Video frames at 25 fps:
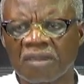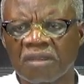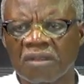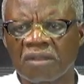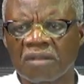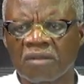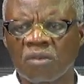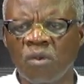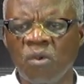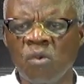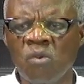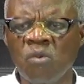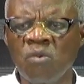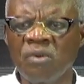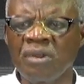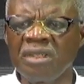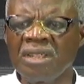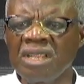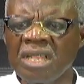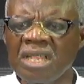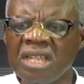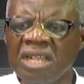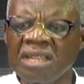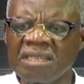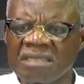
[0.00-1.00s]
o
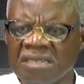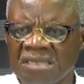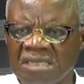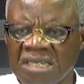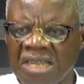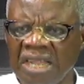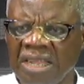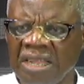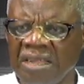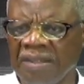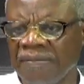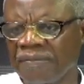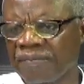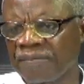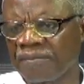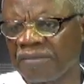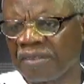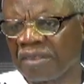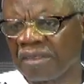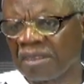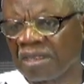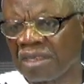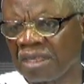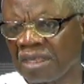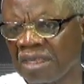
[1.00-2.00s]
huni ye se,
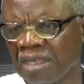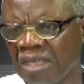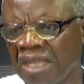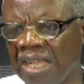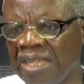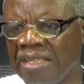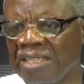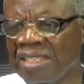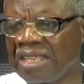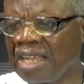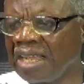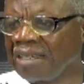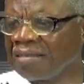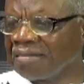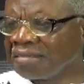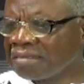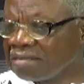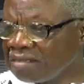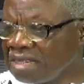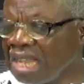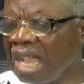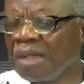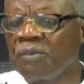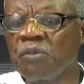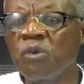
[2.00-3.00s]
and yet
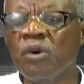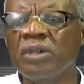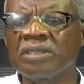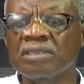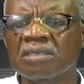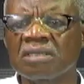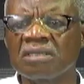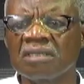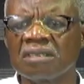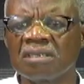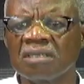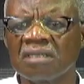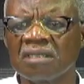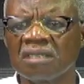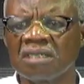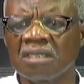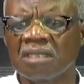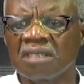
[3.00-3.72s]
time wasting,